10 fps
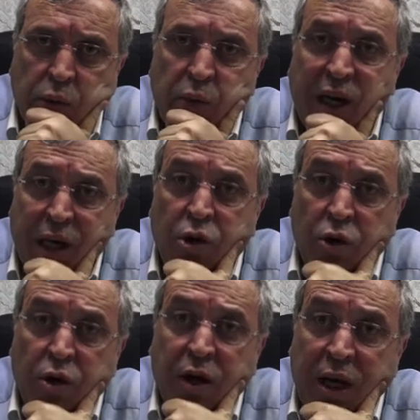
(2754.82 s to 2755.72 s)
We can
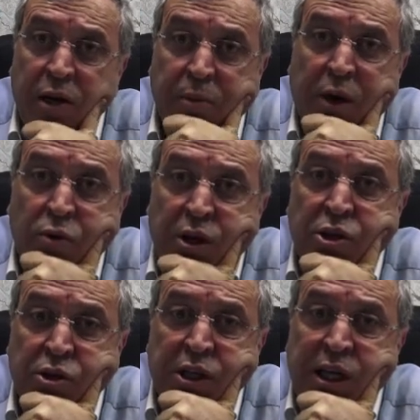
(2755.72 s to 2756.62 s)
talk again about
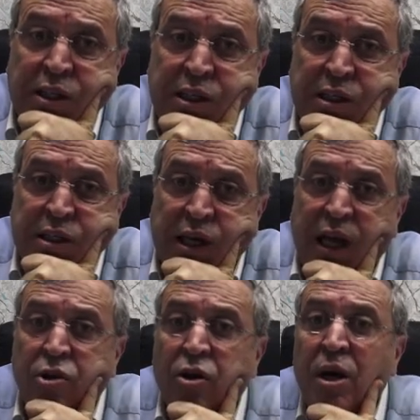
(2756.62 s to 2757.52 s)
angiogenesis
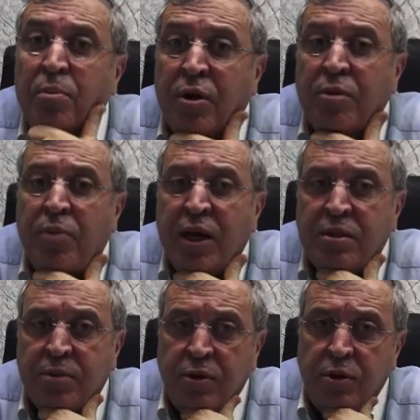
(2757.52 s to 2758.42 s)
and the implant
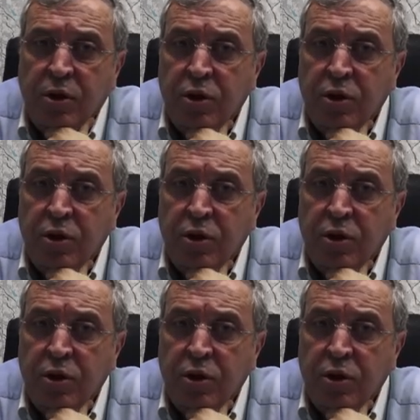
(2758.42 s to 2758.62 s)
placement.